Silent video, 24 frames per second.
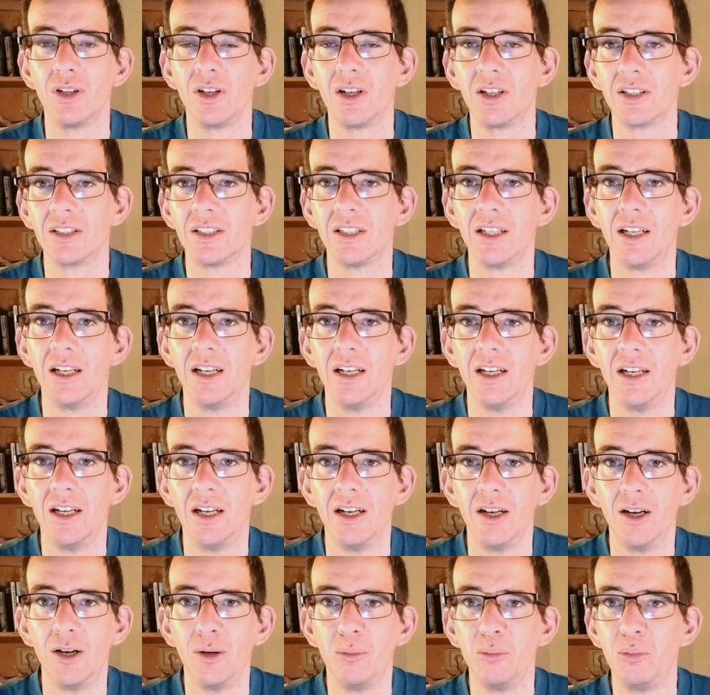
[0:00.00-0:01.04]
lot.
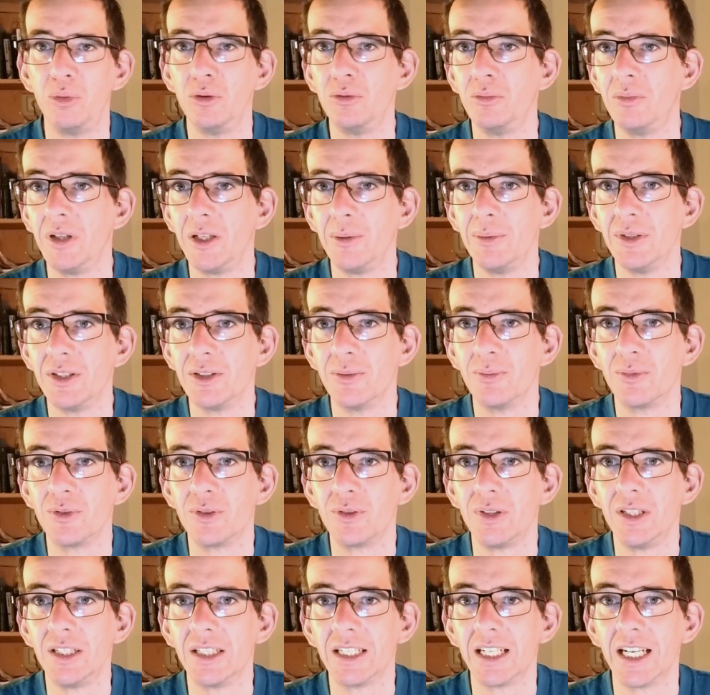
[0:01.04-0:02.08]
Put maybe some
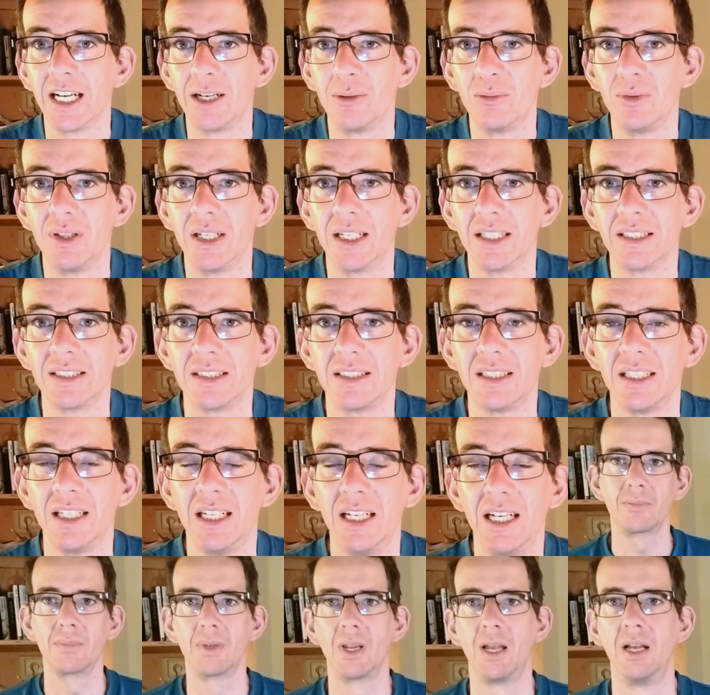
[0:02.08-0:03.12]
trail cameras.
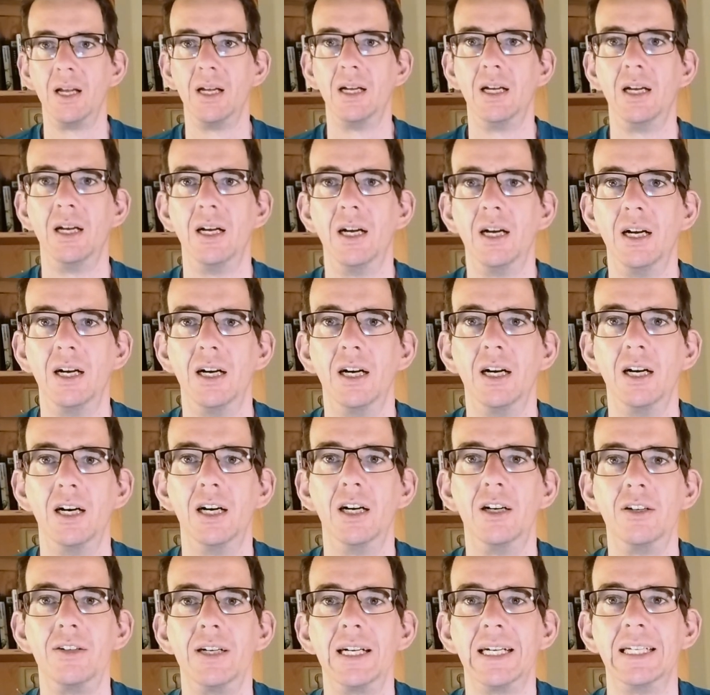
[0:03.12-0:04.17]

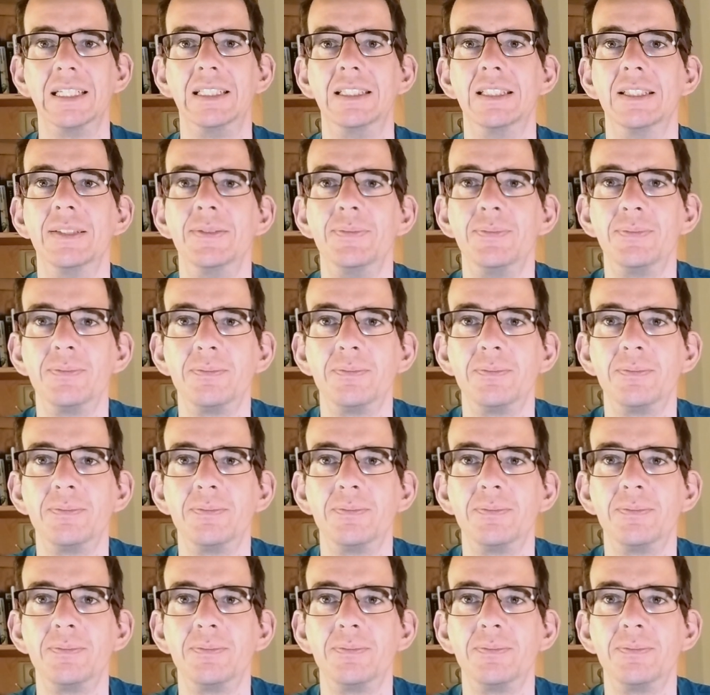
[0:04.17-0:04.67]
All right.